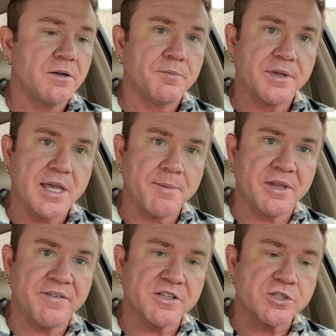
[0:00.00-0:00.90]
became a
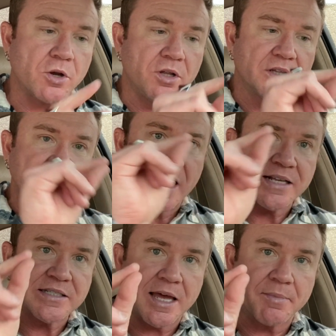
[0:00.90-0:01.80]
living soul.
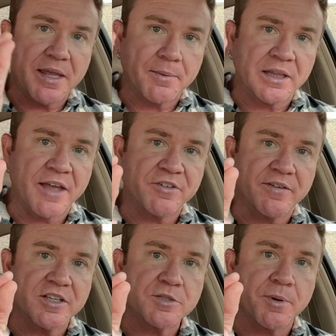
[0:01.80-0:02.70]
Last Adam became a
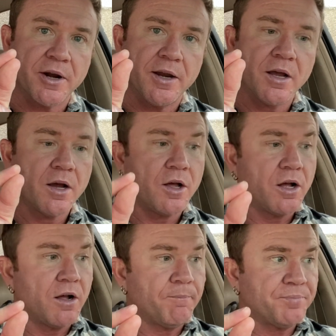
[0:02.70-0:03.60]
life-giving spirit.
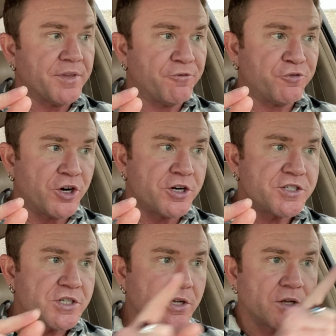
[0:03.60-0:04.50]
The
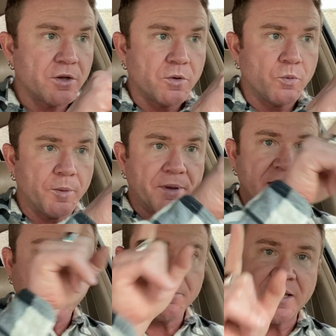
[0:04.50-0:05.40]
first will
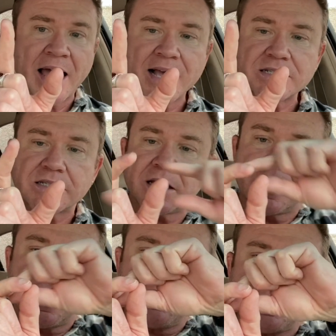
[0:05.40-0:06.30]
become last,
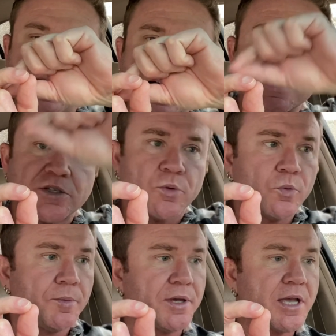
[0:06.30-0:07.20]
and the last
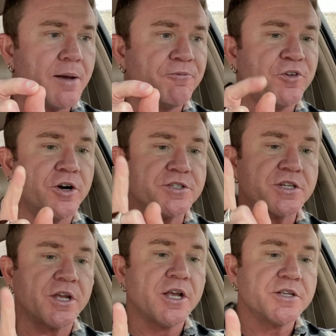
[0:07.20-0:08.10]
will become
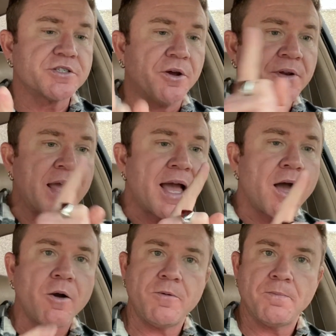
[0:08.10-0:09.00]
first. So
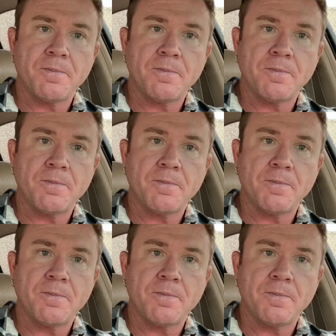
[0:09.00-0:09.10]
now,